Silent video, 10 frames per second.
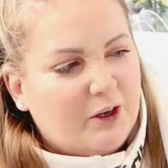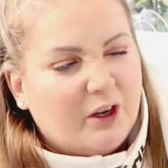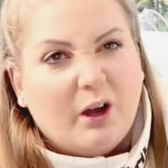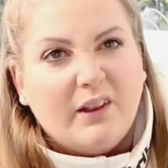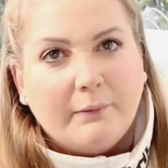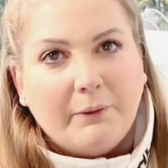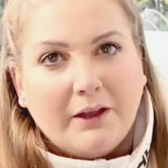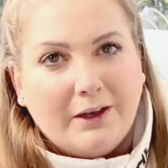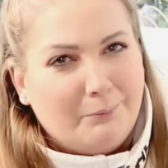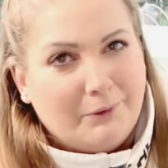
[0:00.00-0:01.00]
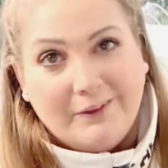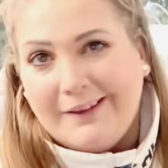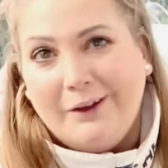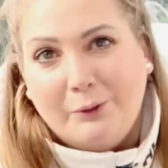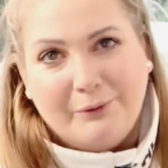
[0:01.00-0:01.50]
the unicorns are a bit girly, but
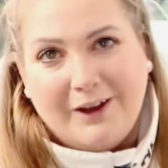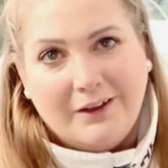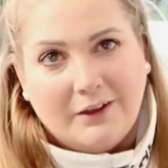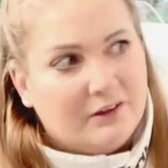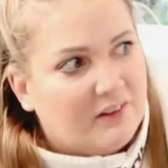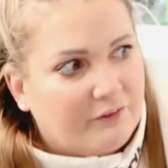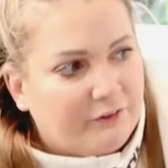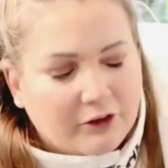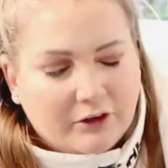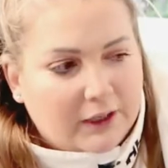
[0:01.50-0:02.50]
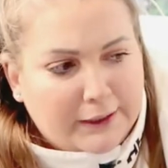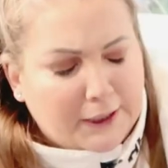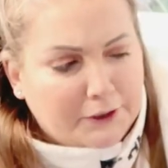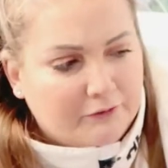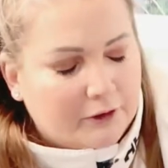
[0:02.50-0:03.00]
the little bralettes for a
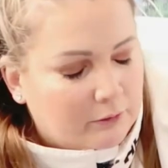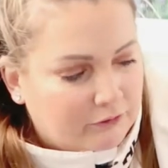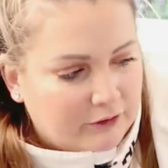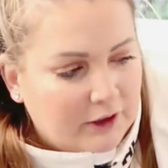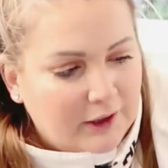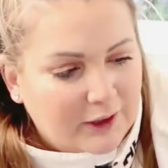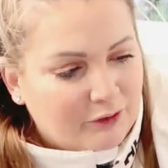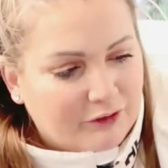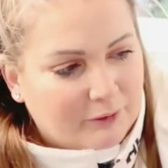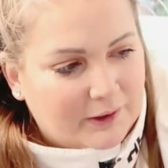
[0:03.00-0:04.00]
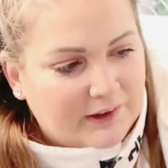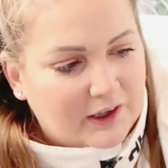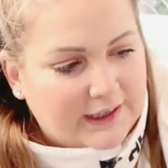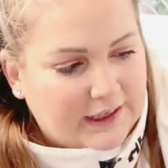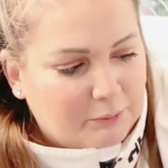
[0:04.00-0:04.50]
9-year-old. So it's
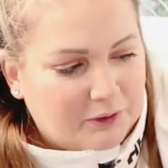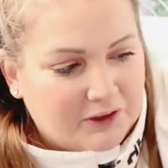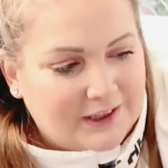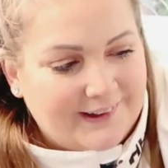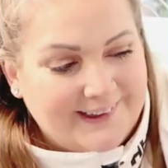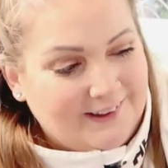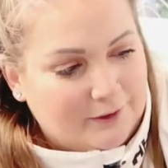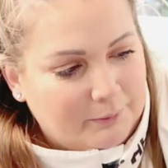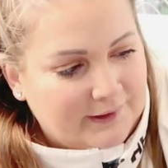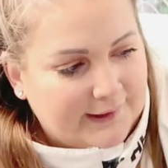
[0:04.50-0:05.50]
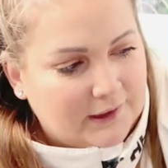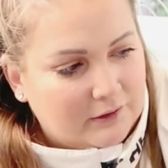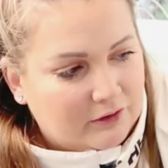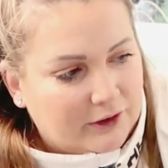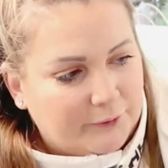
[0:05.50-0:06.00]
not like anyone's gonna see them, is
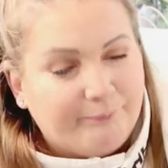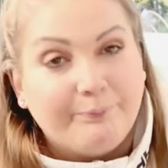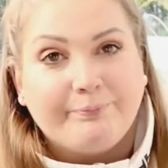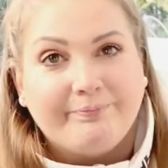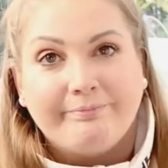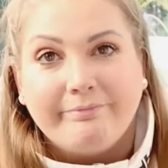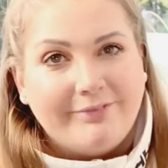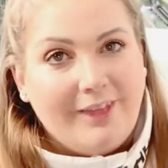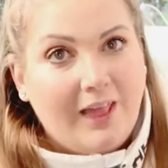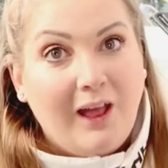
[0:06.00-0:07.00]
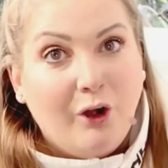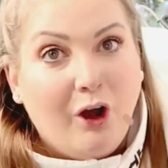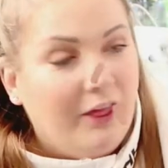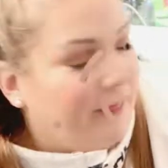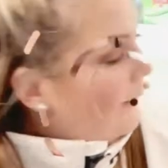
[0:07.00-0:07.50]
it? So
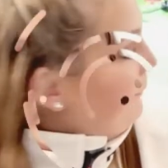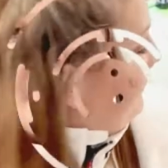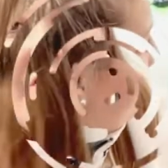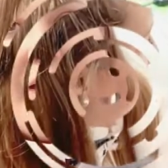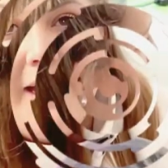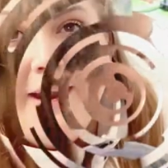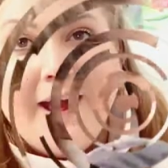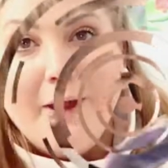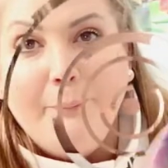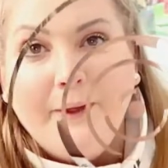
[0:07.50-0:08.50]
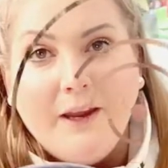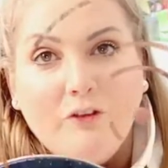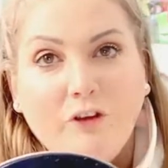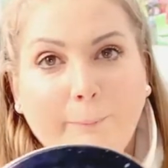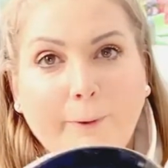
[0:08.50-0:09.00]
got them. Then I
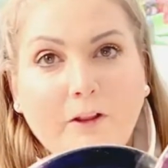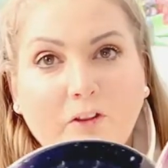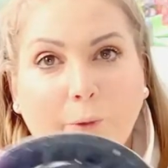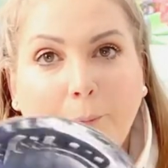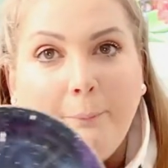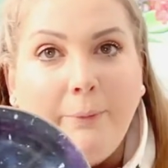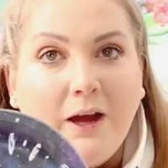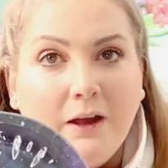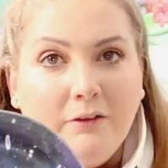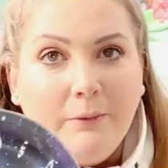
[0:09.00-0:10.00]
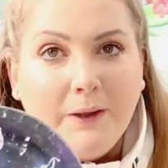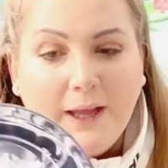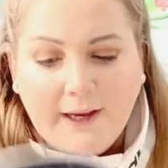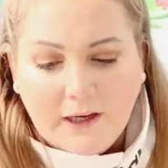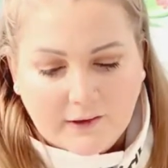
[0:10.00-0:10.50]
picked up some party
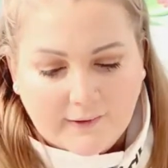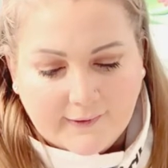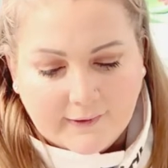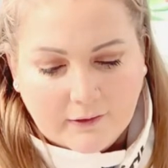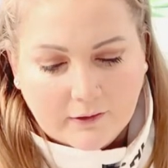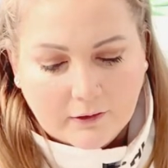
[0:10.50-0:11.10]
plates.